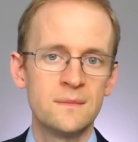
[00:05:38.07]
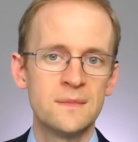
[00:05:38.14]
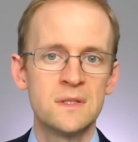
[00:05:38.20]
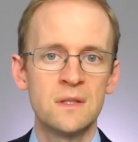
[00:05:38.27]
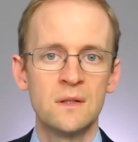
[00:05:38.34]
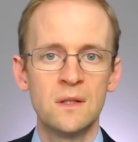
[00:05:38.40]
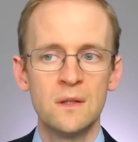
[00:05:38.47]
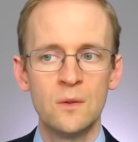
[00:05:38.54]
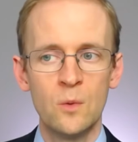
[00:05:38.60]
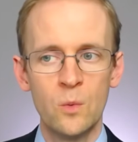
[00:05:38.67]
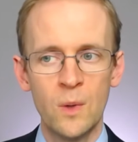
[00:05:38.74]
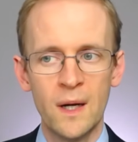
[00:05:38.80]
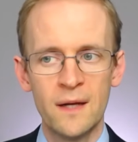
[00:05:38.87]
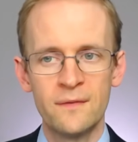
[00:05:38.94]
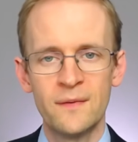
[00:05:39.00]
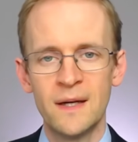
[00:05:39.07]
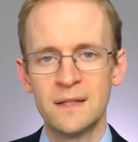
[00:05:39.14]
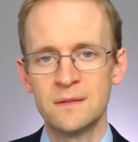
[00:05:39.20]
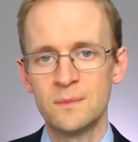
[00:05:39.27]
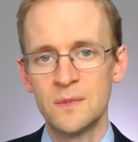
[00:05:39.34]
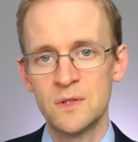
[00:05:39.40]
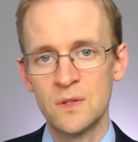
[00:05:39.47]
so that your wife
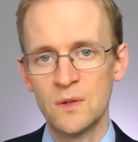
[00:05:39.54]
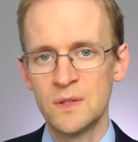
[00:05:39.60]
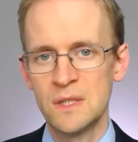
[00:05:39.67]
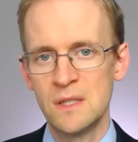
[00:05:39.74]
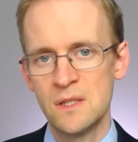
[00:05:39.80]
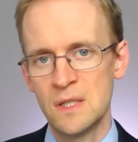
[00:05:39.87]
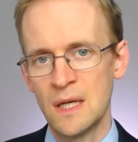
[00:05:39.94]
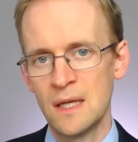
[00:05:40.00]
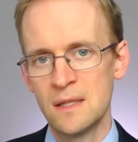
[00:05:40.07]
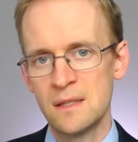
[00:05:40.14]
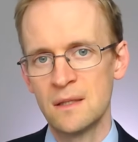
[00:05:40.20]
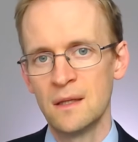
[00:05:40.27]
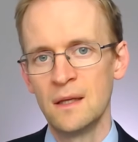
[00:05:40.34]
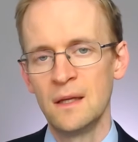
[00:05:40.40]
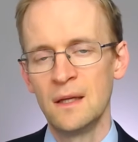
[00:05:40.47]
had the majority shares